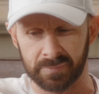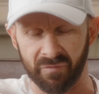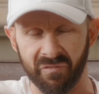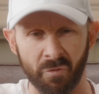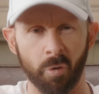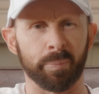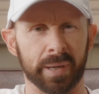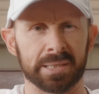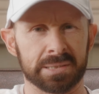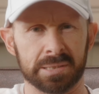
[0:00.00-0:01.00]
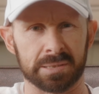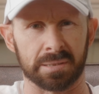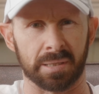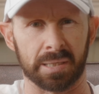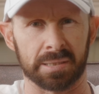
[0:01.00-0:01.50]
four places
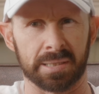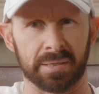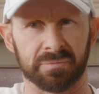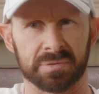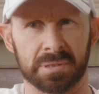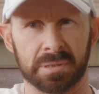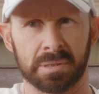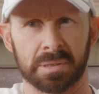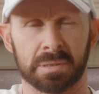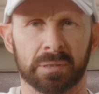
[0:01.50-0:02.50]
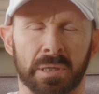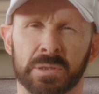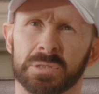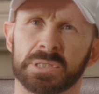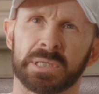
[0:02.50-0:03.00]
that I had lived I
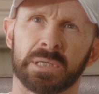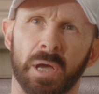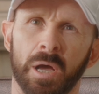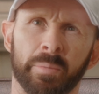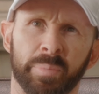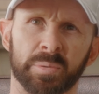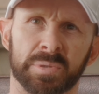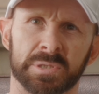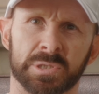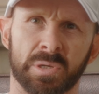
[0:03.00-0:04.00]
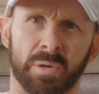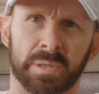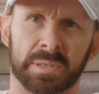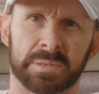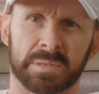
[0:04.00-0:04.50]
could see Arbroath in
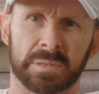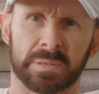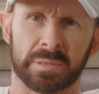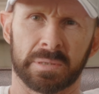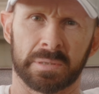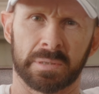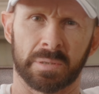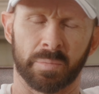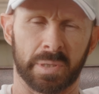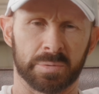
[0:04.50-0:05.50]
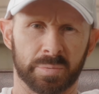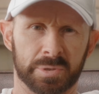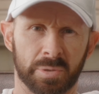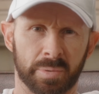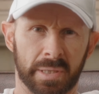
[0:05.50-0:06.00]
Scotland when I was with
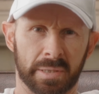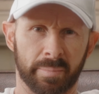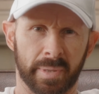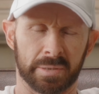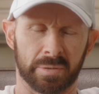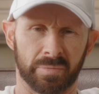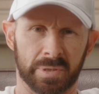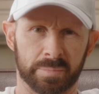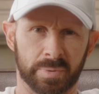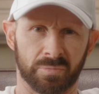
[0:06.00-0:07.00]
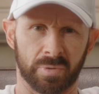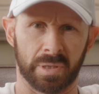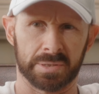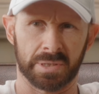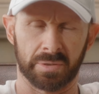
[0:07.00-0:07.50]
29 Commando Regiment Royal
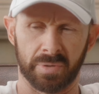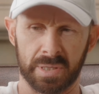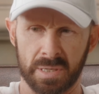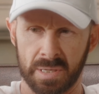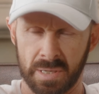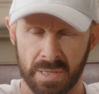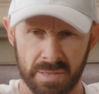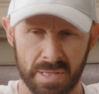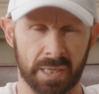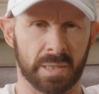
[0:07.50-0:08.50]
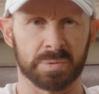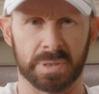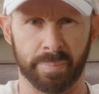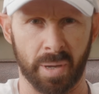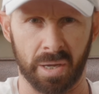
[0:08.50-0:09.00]
Artillery. Then I was
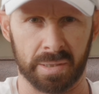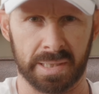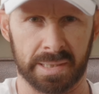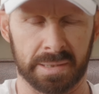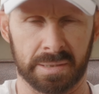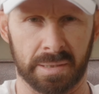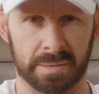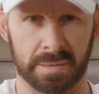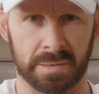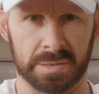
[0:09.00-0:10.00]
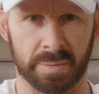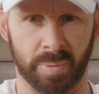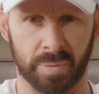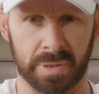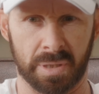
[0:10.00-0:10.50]
in Park Lane in London as a
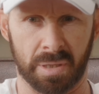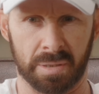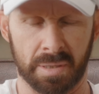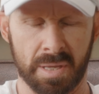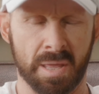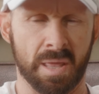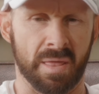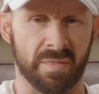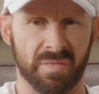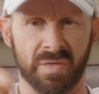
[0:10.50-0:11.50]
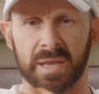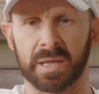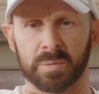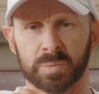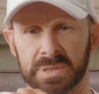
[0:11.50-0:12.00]
bodyguard. Then
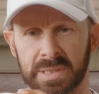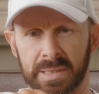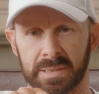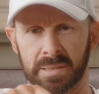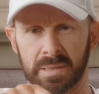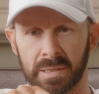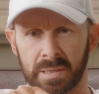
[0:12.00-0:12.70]
I was in